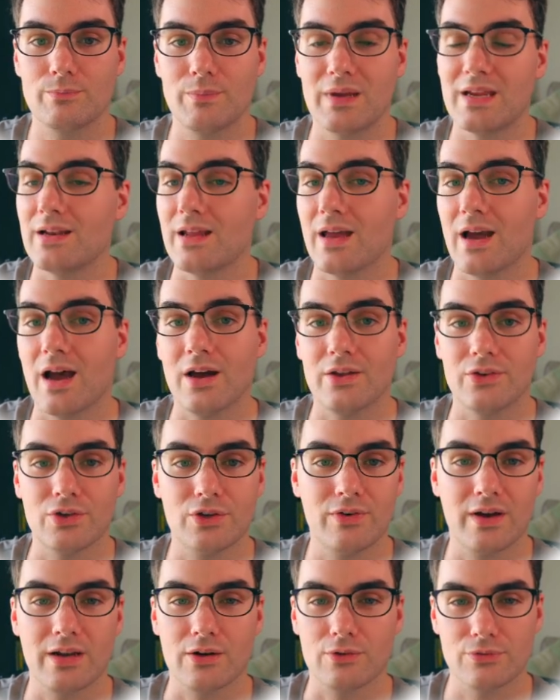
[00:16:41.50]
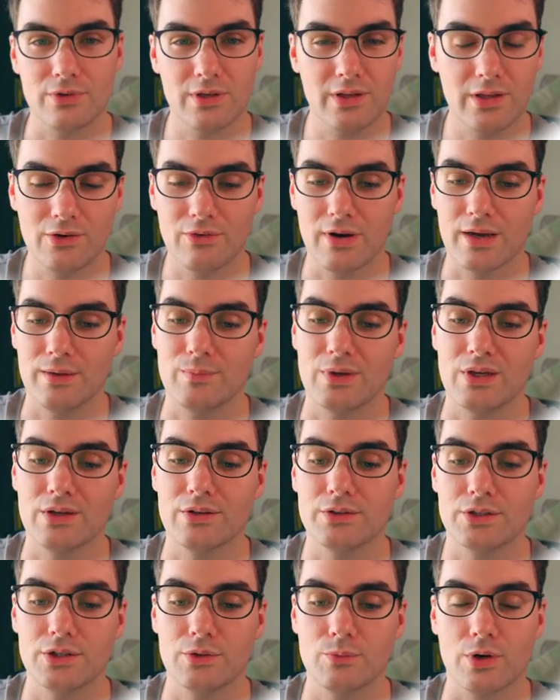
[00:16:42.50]
been out and you've had a really great
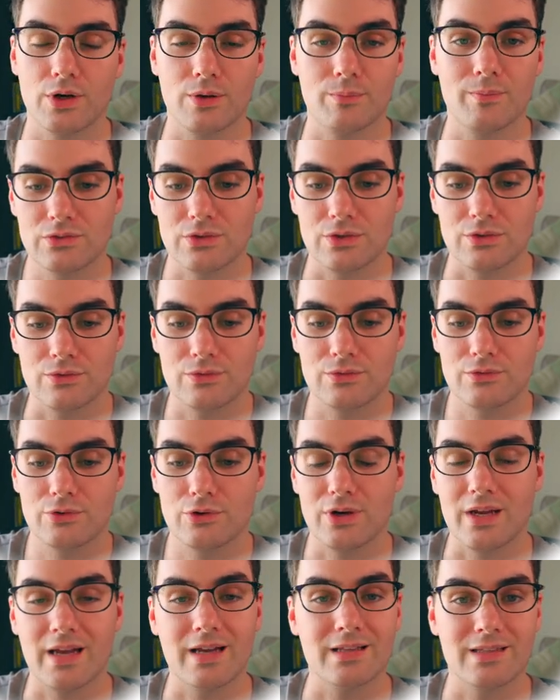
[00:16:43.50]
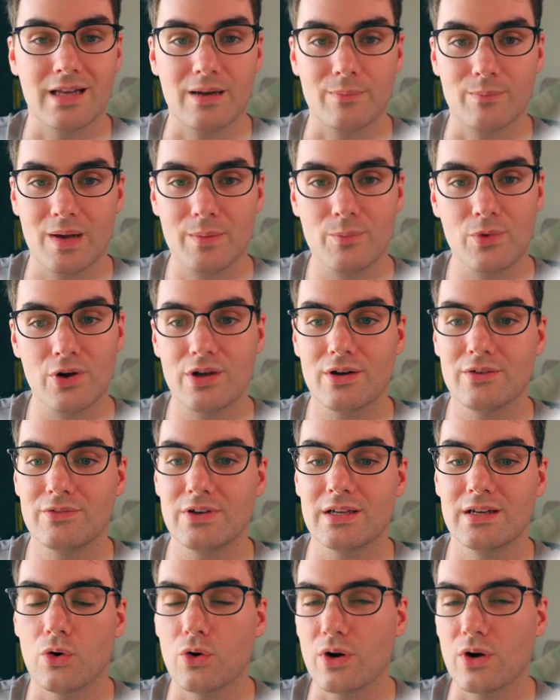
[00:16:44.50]
meal and you want to sort of create that memory of it,